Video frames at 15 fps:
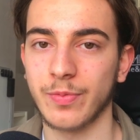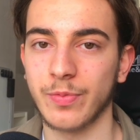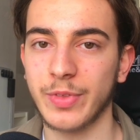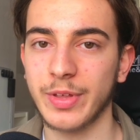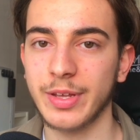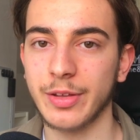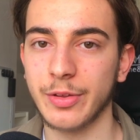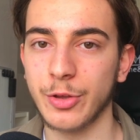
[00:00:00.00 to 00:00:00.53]
the
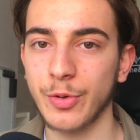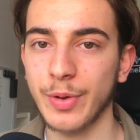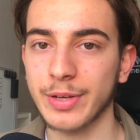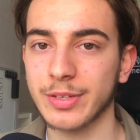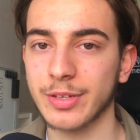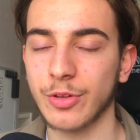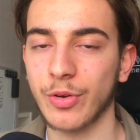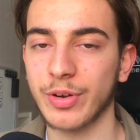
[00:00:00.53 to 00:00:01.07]
U
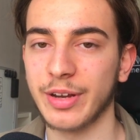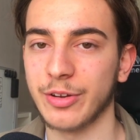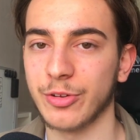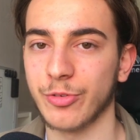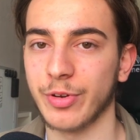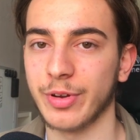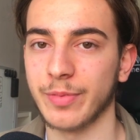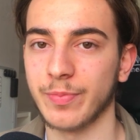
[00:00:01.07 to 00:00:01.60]
X design
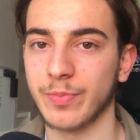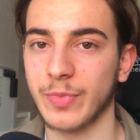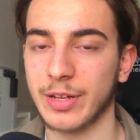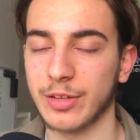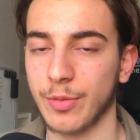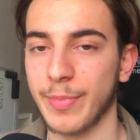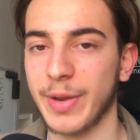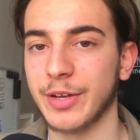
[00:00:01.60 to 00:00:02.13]
industry,
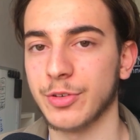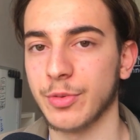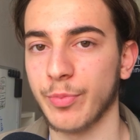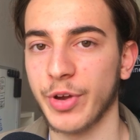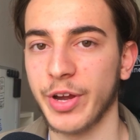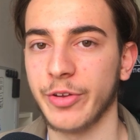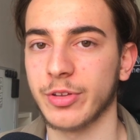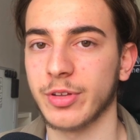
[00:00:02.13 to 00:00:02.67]
as I mentioned
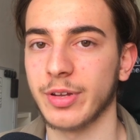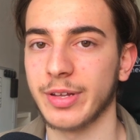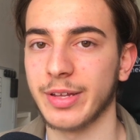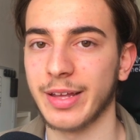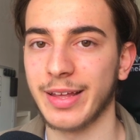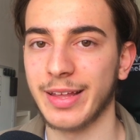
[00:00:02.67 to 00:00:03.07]
previously,